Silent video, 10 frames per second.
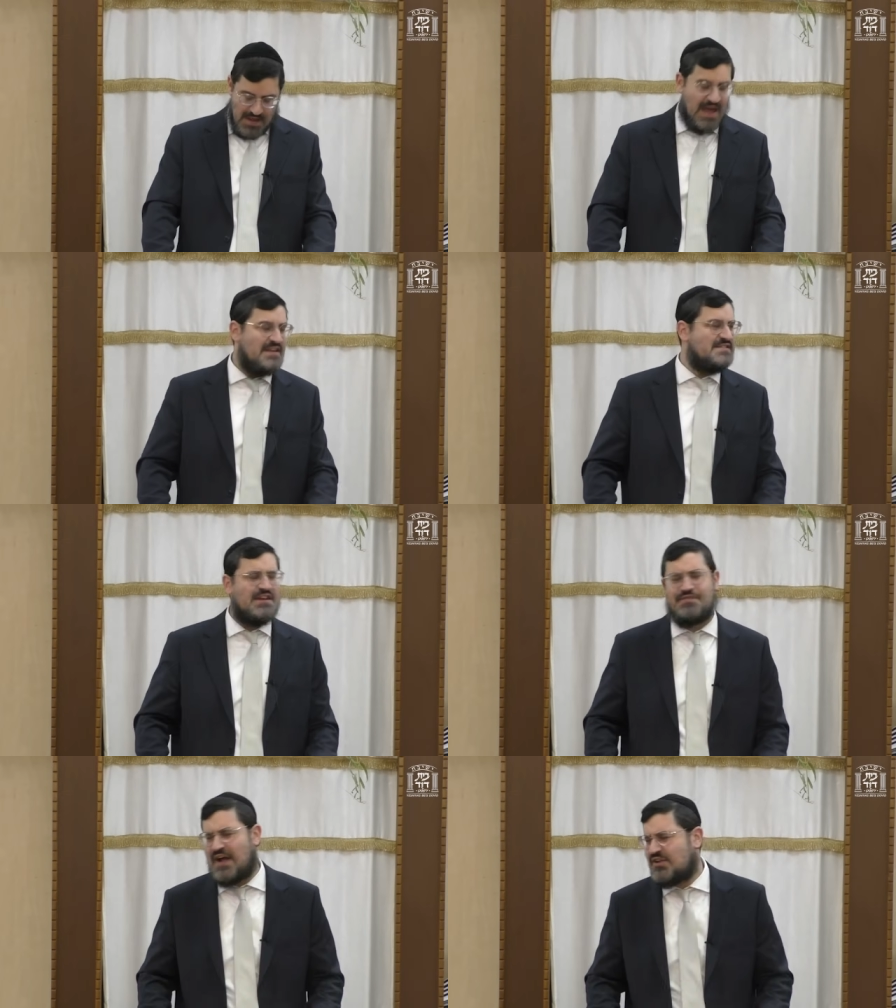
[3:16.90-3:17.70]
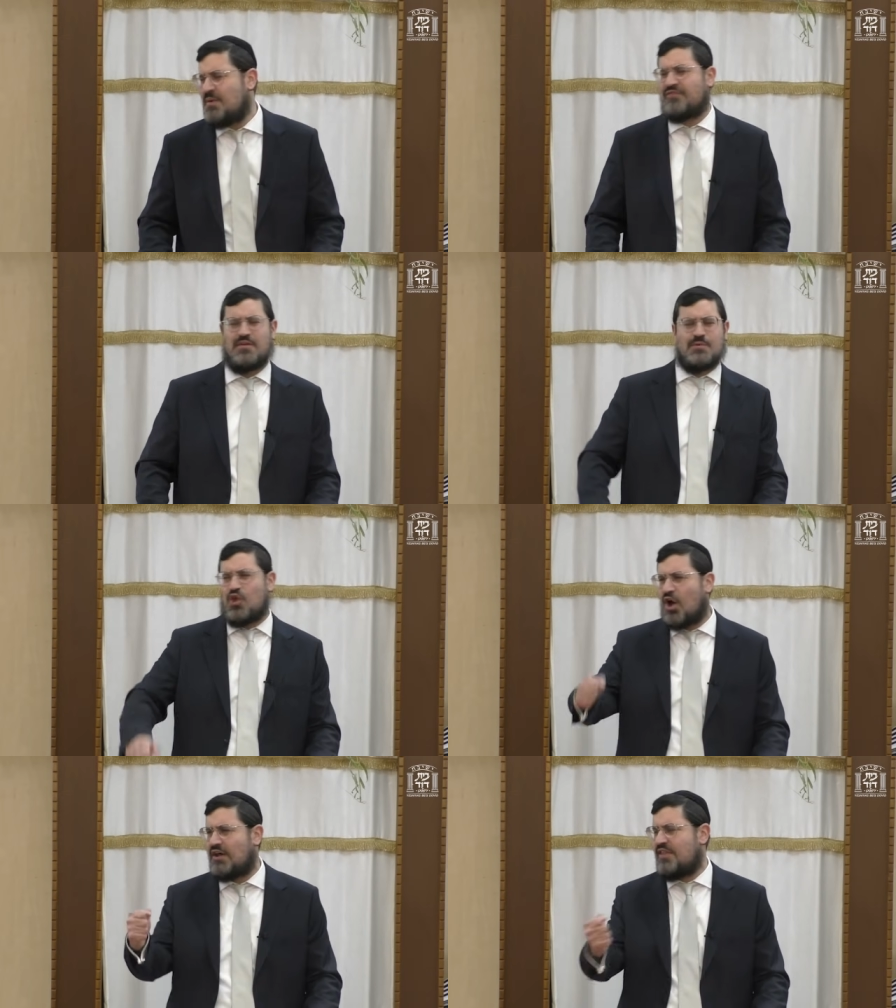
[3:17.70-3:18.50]
And he said, Avada, we have to
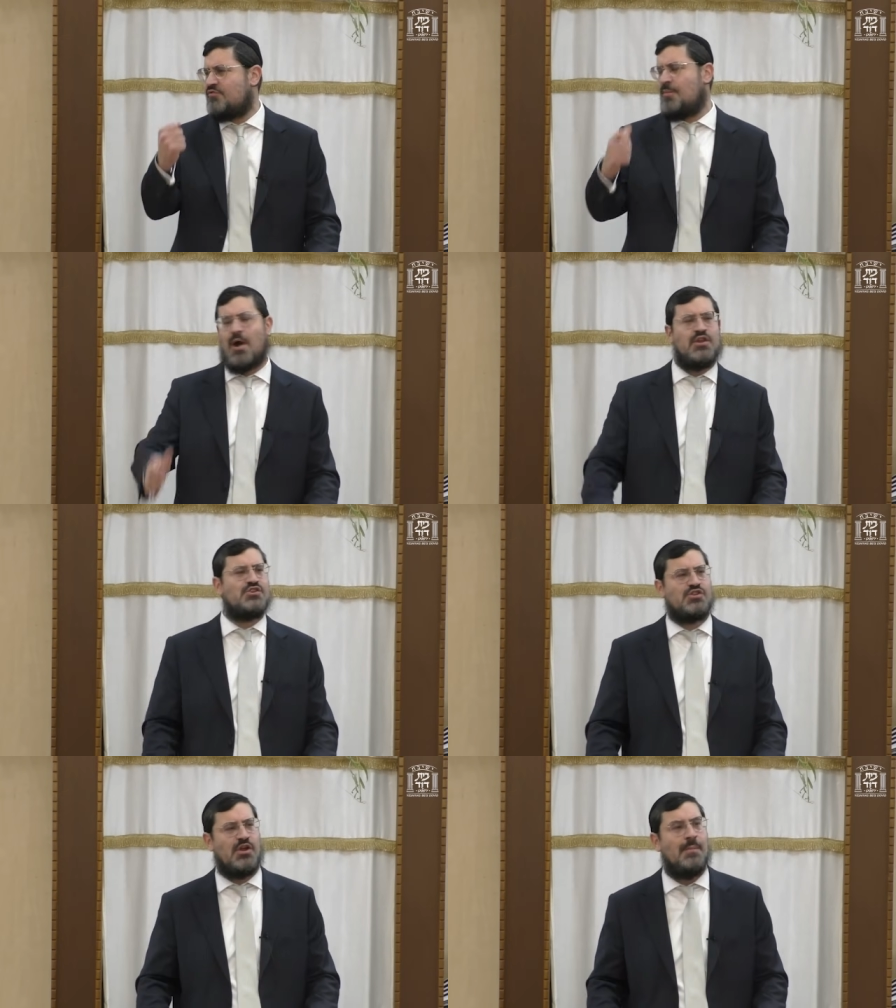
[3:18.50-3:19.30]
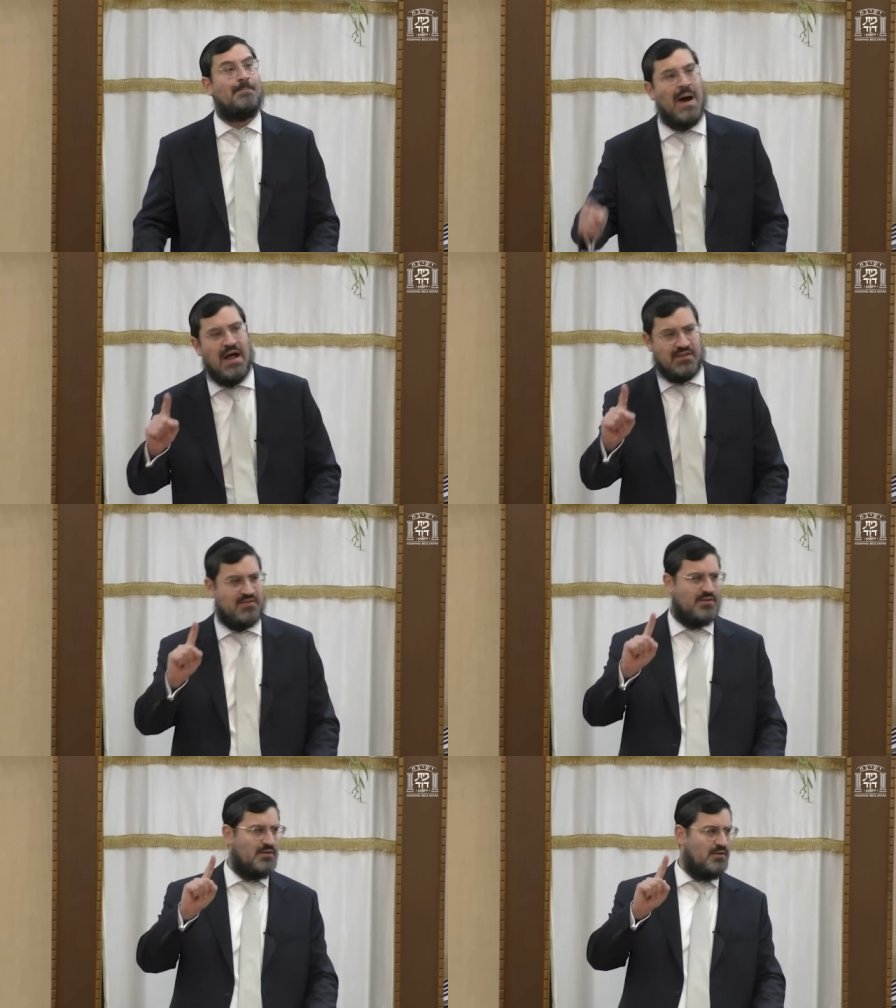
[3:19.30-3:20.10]
betochen in the Rabbi Yisraelim,
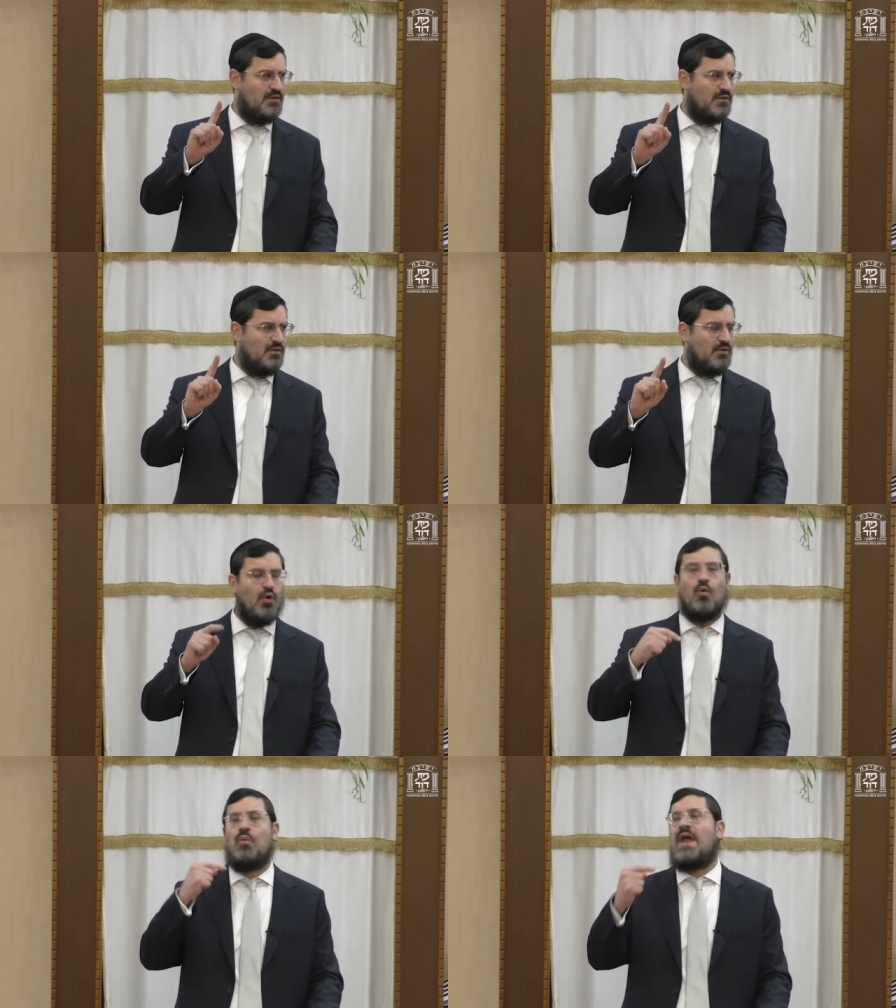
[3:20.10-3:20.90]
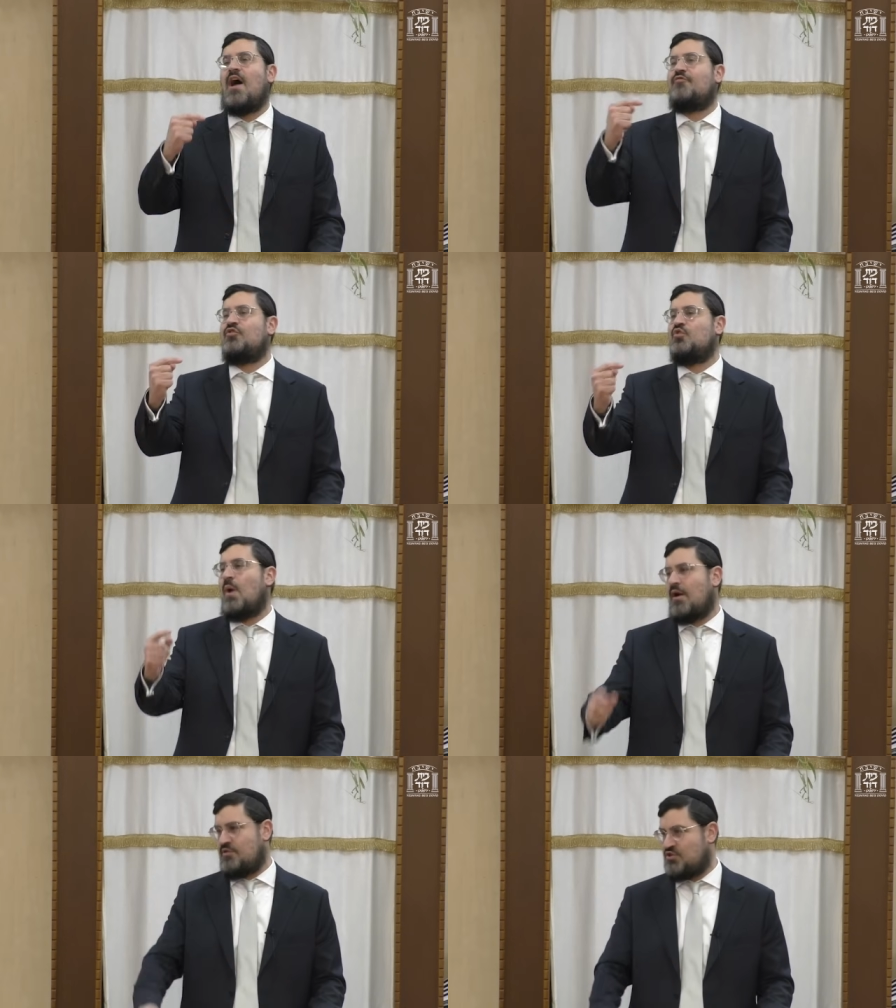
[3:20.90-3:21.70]
but we have to
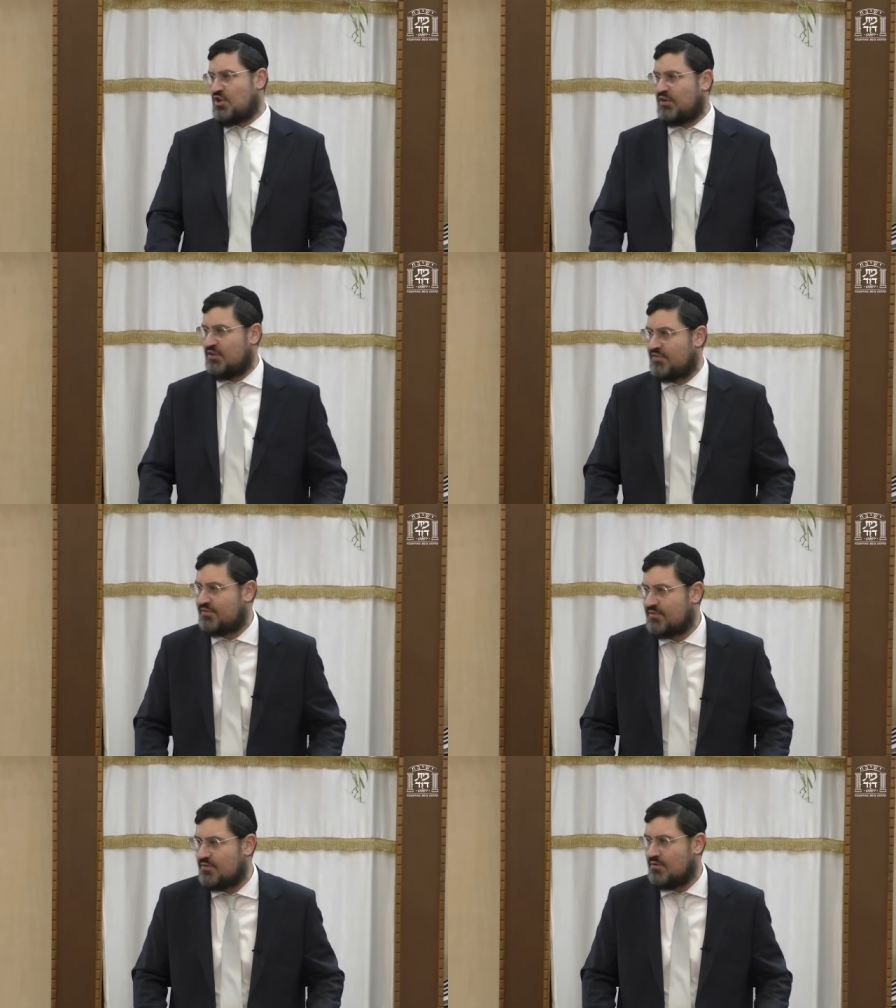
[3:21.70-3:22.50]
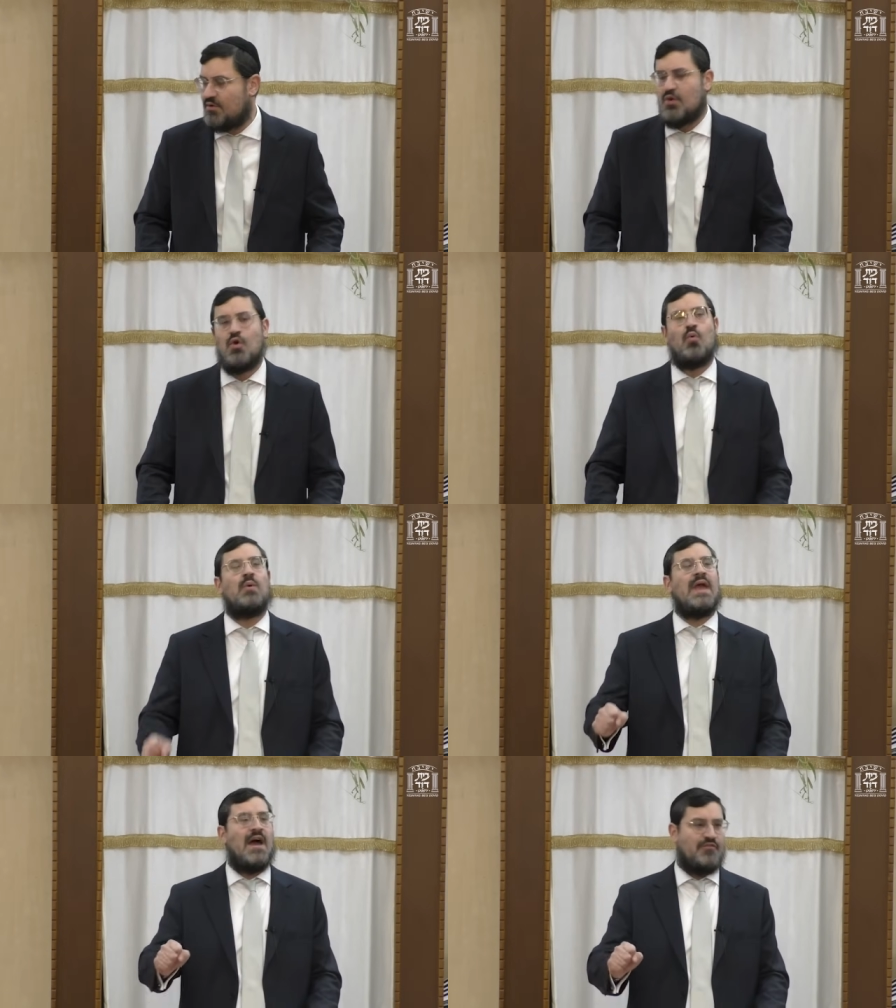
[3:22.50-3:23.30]
do our ishtadlas.
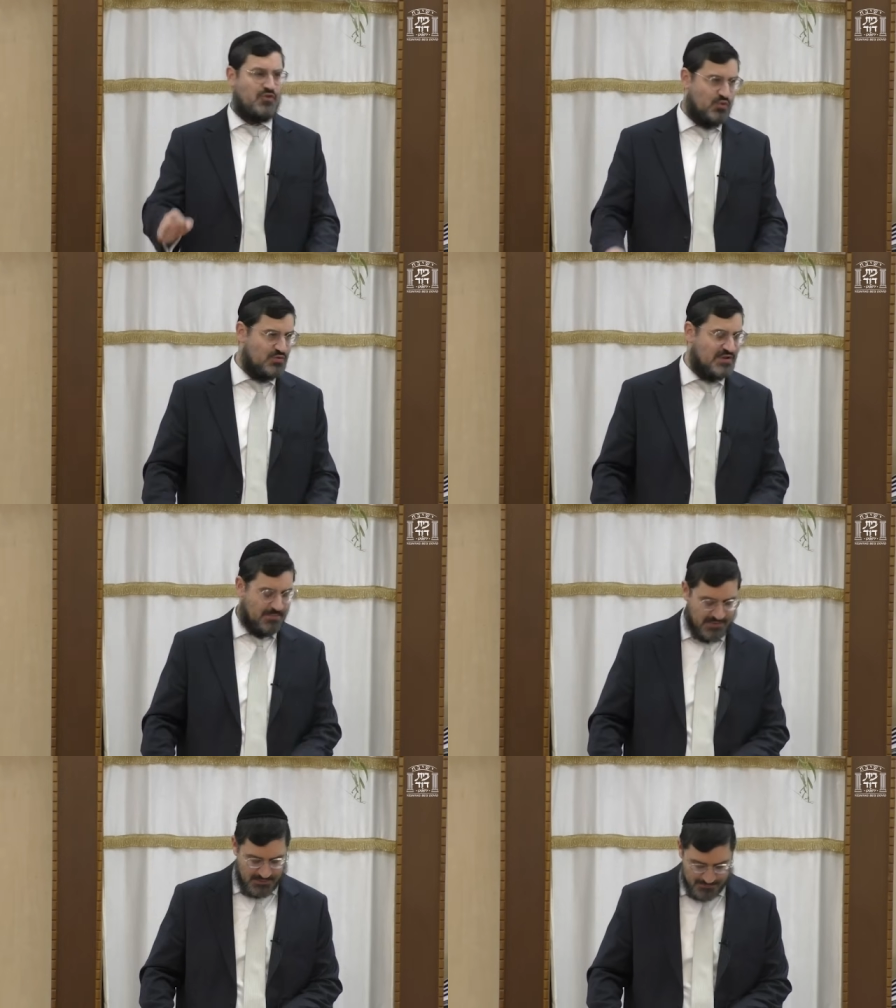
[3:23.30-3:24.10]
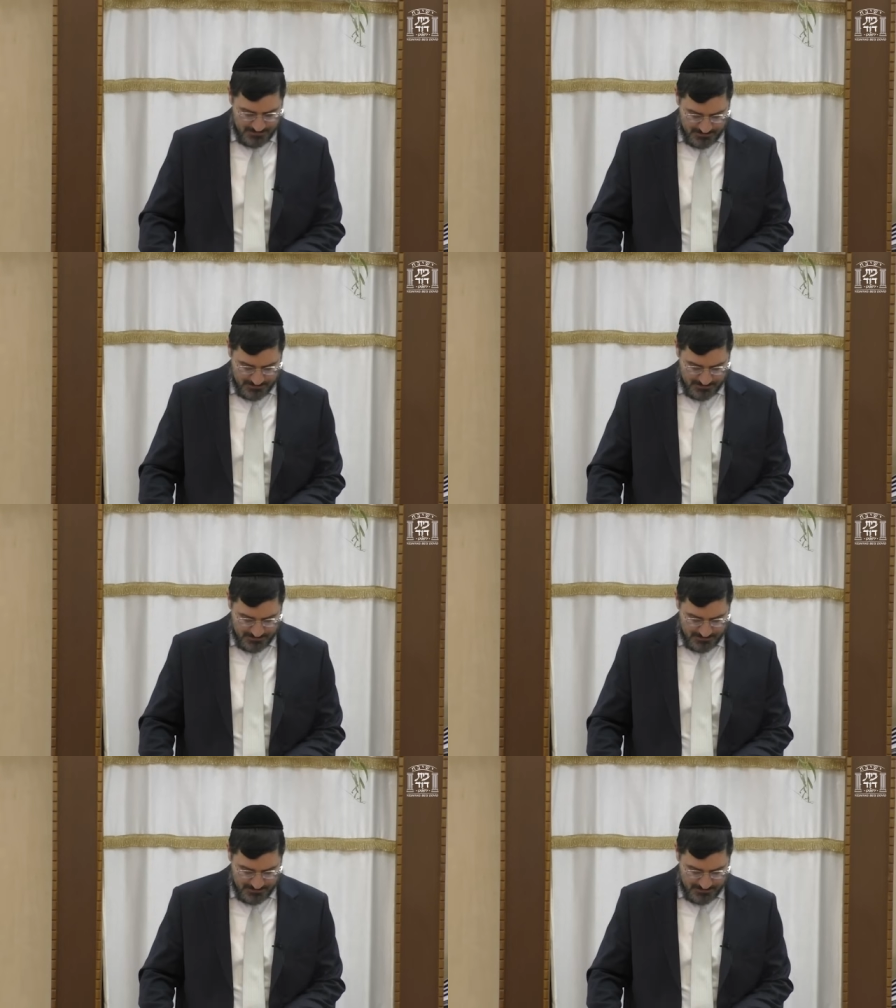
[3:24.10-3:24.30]
We have to do something.